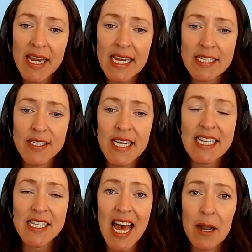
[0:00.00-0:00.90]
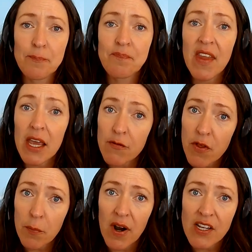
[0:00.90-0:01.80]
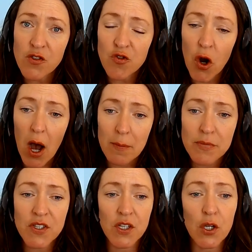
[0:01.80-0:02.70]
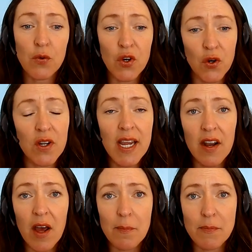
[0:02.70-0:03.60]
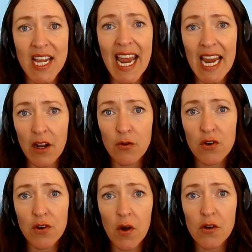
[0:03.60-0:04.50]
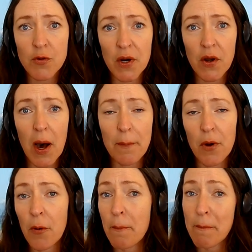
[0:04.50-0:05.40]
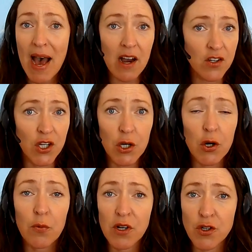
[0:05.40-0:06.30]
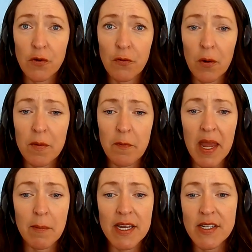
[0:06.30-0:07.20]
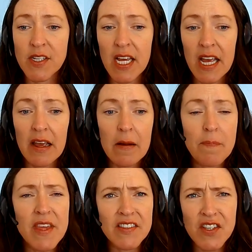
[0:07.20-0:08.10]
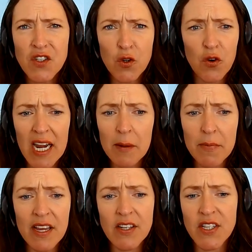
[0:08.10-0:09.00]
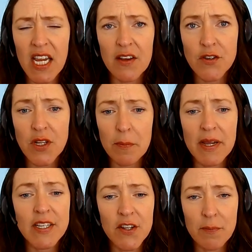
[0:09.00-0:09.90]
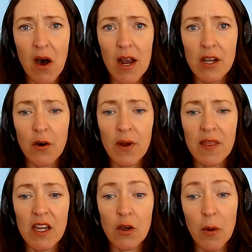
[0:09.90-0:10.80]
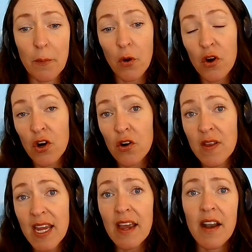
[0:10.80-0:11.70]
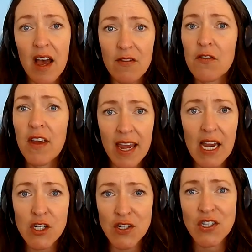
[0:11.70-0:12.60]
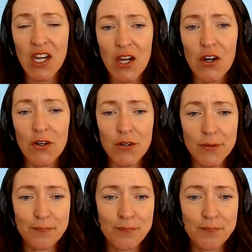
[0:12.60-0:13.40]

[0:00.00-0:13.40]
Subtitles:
means is that if the price drops, you could get up to $800 per couple back to your original form of payment. This is great because it gives you the peace of mind knowing that you can book early and have your vacation secured.